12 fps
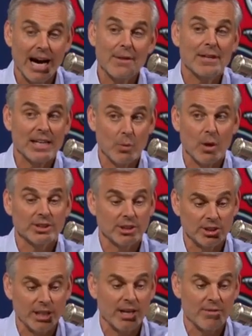I think he wants to
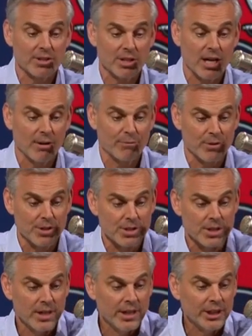stay in this
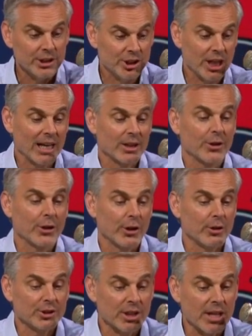conference. Jalen
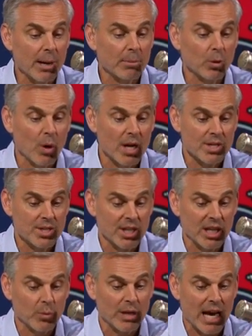Hurts, a number one
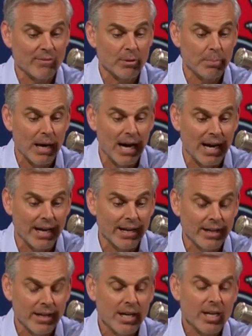seed, would have a
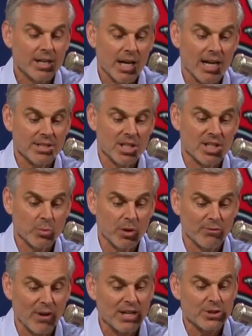bye. Cousins
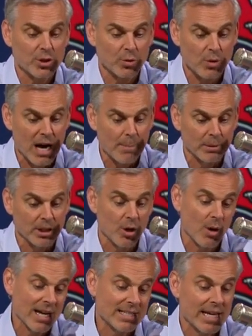would face
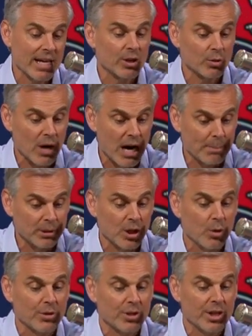Garoppolo. I'd take
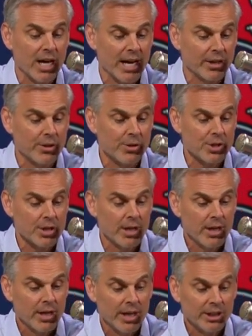Garoppolo and the Niners.
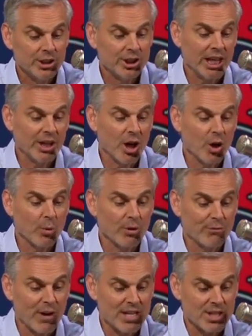Geno
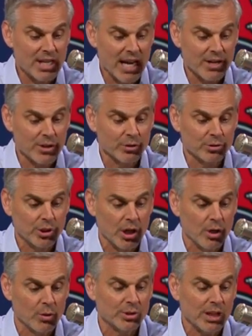would face Daniel
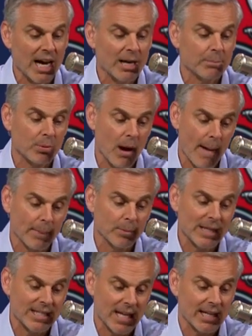Jones. I'd
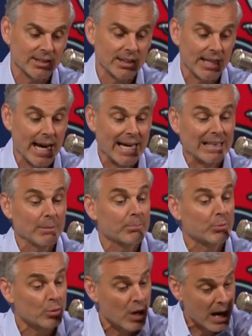probably take Seattle,
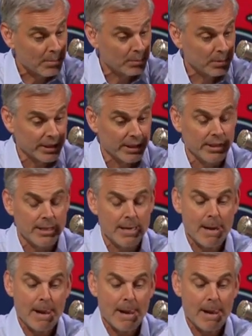probably.